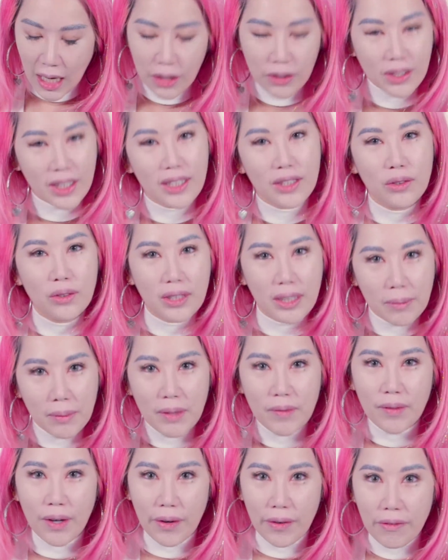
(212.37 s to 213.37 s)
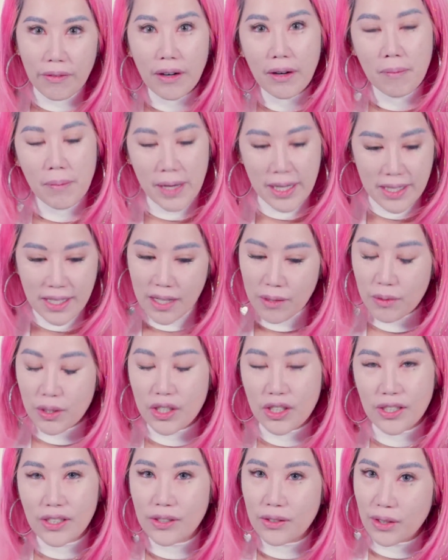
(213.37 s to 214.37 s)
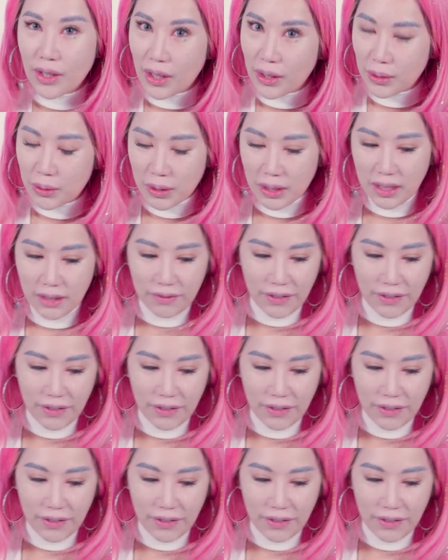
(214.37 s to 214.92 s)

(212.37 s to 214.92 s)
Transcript: I'll just do something very, very basic, which is to contour the